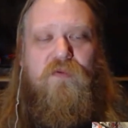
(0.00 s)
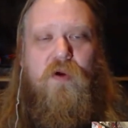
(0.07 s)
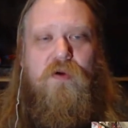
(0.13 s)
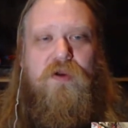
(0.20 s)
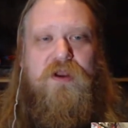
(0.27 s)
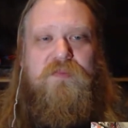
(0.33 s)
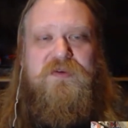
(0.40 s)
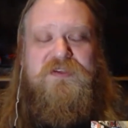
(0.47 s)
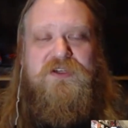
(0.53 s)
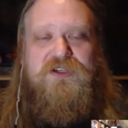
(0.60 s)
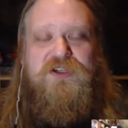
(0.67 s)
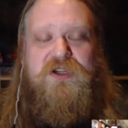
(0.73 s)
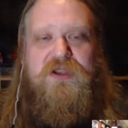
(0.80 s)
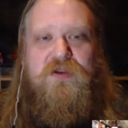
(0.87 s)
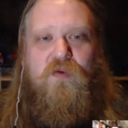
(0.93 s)
Putting Rogue in a
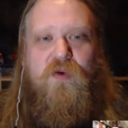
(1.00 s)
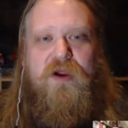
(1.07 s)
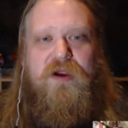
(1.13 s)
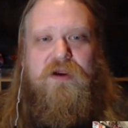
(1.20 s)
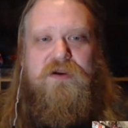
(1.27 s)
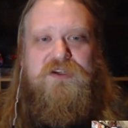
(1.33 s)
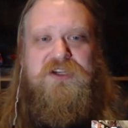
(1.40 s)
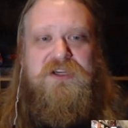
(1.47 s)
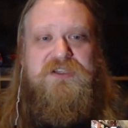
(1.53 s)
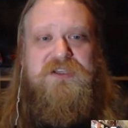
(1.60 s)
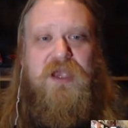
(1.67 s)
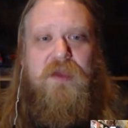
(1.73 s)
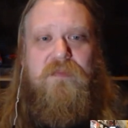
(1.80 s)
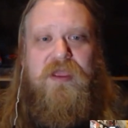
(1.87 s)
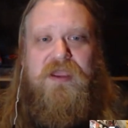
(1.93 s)
position where
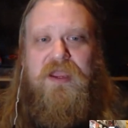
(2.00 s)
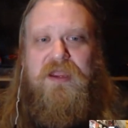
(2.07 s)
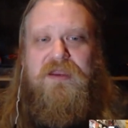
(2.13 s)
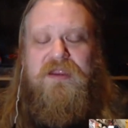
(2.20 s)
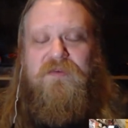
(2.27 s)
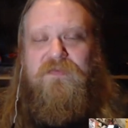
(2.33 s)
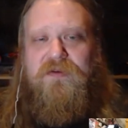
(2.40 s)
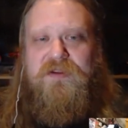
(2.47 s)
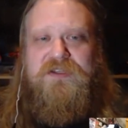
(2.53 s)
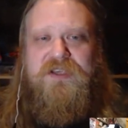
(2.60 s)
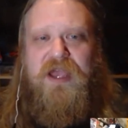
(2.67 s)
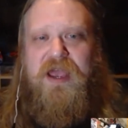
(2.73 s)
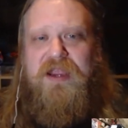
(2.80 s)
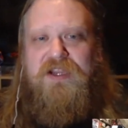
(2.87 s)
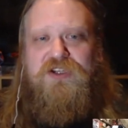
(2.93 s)
she's making a
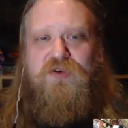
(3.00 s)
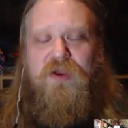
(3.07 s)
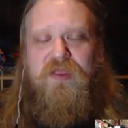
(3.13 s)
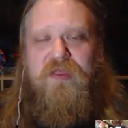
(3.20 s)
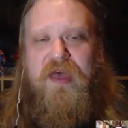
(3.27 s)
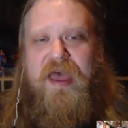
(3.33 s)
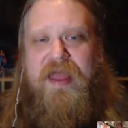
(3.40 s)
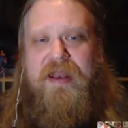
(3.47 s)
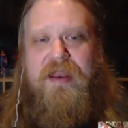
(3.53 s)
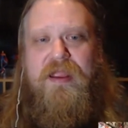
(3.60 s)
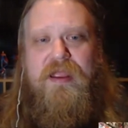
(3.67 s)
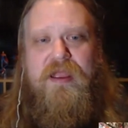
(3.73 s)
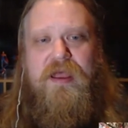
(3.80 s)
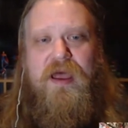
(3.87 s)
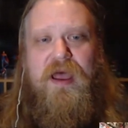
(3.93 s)
difference. I enjoyed that.
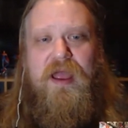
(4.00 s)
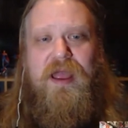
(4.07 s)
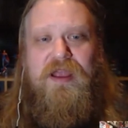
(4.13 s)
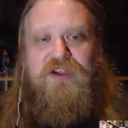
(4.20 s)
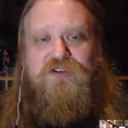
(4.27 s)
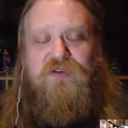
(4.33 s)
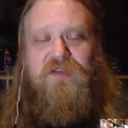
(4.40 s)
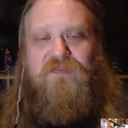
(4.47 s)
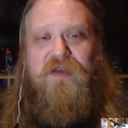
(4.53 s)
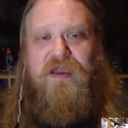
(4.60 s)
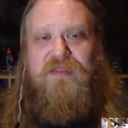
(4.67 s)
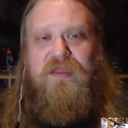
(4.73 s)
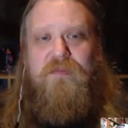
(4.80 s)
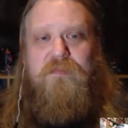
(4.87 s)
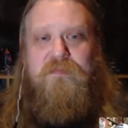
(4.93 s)
I enjoy the
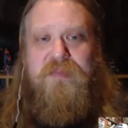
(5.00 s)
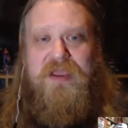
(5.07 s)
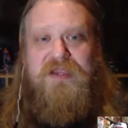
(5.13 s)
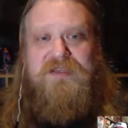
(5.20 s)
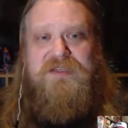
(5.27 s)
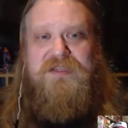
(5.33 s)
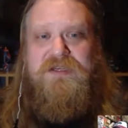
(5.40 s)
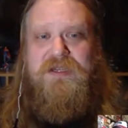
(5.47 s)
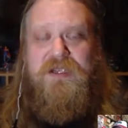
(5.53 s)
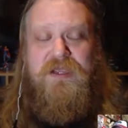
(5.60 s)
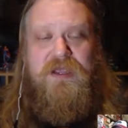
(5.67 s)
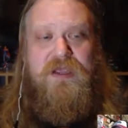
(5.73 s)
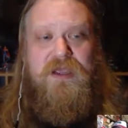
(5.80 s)
fact that Beast